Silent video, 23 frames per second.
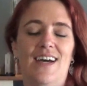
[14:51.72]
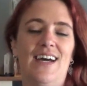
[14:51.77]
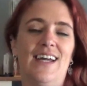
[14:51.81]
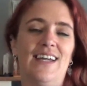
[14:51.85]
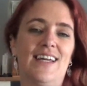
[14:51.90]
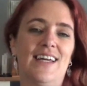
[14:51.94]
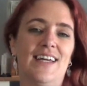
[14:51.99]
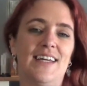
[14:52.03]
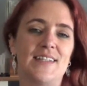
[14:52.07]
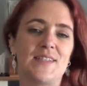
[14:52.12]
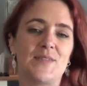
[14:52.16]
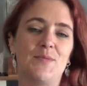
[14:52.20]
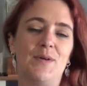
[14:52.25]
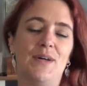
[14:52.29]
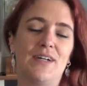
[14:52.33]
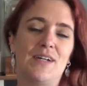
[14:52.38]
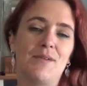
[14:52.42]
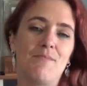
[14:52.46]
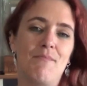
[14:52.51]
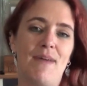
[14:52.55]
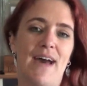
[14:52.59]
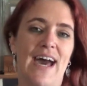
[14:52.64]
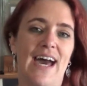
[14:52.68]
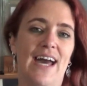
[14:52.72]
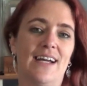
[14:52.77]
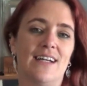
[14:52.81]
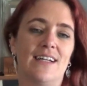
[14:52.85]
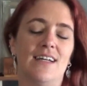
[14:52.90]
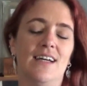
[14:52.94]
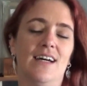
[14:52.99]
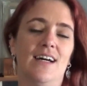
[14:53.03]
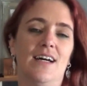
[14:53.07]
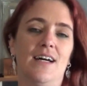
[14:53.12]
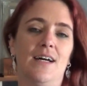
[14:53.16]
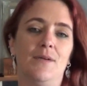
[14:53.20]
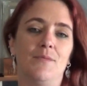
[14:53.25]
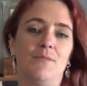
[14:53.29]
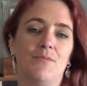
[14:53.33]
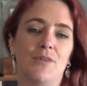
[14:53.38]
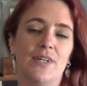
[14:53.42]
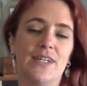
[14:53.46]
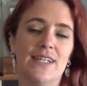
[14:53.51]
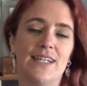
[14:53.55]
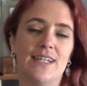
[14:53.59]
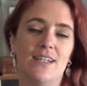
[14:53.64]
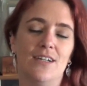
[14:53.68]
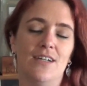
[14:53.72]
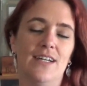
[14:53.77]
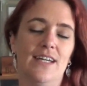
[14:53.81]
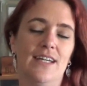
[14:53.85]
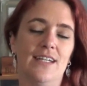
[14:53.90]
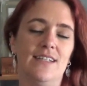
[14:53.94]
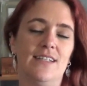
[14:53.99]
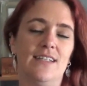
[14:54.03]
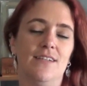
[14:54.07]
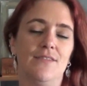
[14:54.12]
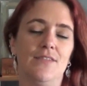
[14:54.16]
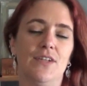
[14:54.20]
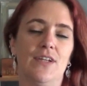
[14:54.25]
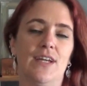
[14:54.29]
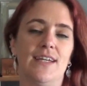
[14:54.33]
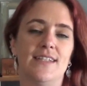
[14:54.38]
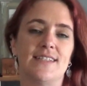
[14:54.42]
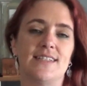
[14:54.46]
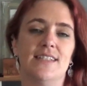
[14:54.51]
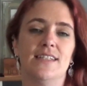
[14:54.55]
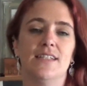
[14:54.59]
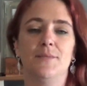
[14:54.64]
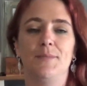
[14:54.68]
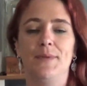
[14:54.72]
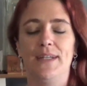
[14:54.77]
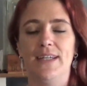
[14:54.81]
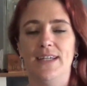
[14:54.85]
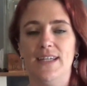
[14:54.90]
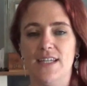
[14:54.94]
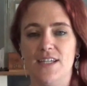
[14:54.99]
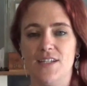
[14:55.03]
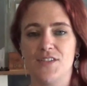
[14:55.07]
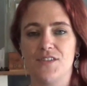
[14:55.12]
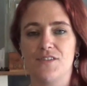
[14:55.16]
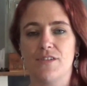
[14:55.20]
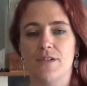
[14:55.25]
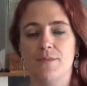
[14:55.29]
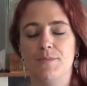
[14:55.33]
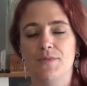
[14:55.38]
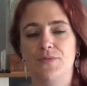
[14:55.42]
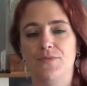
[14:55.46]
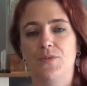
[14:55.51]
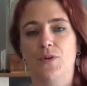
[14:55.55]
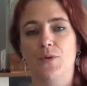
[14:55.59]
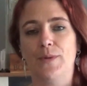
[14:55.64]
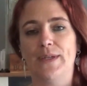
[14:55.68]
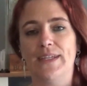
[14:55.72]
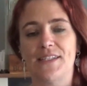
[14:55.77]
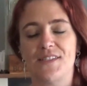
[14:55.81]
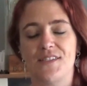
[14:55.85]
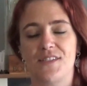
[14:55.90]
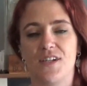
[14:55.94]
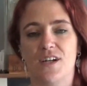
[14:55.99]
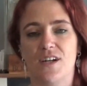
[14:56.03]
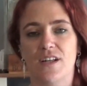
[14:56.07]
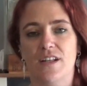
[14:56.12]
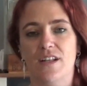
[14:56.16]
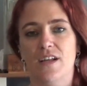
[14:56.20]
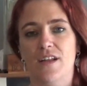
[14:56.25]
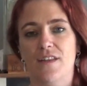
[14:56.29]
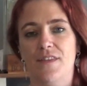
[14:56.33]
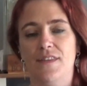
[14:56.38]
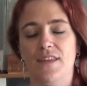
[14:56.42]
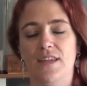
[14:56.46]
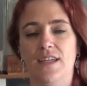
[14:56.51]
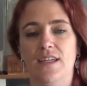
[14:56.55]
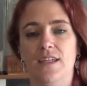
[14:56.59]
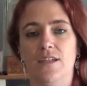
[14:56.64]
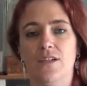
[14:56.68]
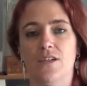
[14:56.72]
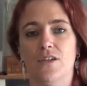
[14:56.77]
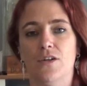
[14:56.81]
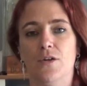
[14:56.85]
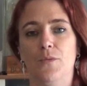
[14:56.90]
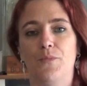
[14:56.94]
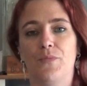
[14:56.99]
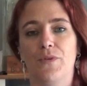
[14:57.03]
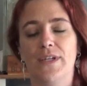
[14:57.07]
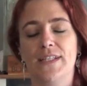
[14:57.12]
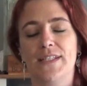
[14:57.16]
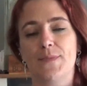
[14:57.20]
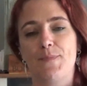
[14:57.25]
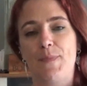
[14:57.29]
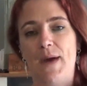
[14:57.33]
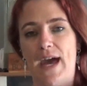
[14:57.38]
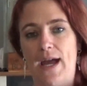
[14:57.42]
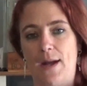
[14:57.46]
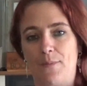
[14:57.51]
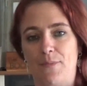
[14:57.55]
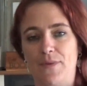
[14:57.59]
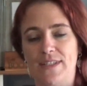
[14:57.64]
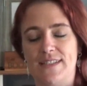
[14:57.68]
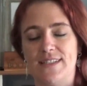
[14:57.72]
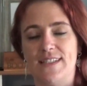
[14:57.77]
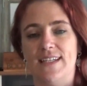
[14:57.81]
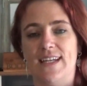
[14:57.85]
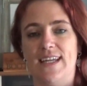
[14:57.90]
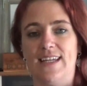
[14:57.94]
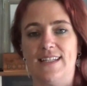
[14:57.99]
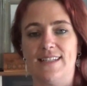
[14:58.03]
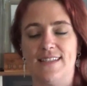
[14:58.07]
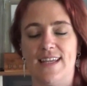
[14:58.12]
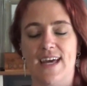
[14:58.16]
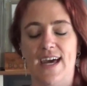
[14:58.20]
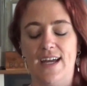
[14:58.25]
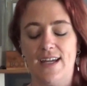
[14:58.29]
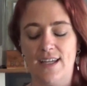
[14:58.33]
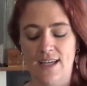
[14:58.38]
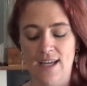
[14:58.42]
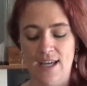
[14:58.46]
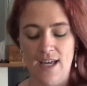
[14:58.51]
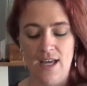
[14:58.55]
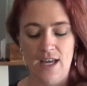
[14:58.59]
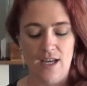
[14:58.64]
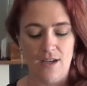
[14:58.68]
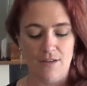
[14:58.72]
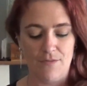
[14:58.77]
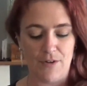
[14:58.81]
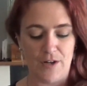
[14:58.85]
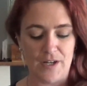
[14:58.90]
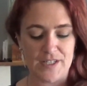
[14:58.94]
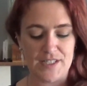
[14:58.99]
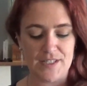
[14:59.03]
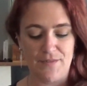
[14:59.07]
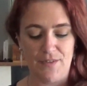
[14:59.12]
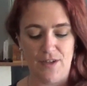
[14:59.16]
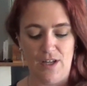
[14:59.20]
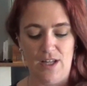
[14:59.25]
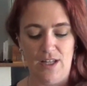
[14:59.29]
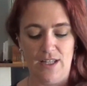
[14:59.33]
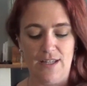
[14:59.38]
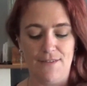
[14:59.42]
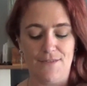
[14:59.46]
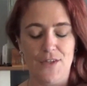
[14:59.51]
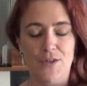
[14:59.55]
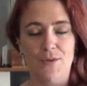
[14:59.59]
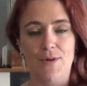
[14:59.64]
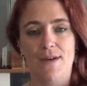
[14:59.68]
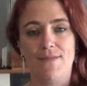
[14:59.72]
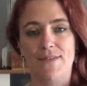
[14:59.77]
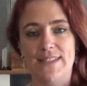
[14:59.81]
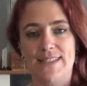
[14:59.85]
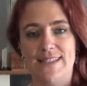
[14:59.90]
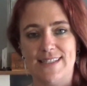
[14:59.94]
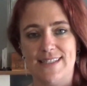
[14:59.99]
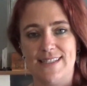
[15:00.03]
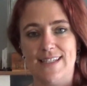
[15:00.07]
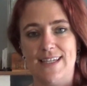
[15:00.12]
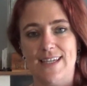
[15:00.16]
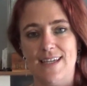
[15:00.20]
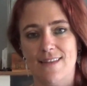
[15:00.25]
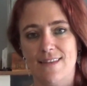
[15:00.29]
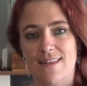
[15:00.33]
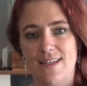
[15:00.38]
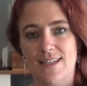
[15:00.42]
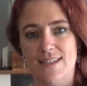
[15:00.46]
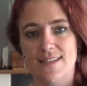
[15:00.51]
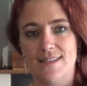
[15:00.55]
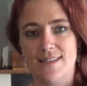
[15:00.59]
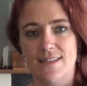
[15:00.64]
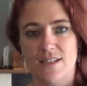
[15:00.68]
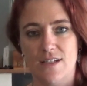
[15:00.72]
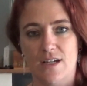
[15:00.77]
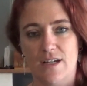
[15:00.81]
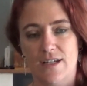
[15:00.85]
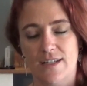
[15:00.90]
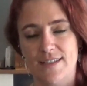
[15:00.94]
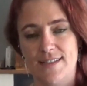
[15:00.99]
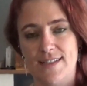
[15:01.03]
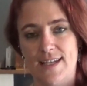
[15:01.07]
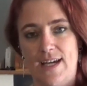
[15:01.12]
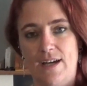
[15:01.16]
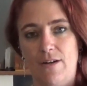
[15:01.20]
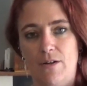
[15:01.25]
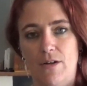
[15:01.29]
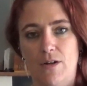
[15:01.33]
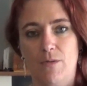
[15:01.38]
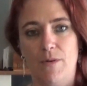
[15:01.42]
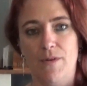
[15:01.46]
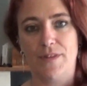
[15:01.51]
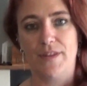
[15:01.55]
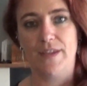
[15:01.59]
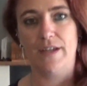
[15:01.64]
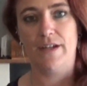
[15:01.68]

Hi guys, welcome back. We're going to go ahead and give you guys a little bit of history before we get started on the Euro-Brits, Pac-Brits, and Anzac. First of all, if you haven't seen this, The Darkest Hour with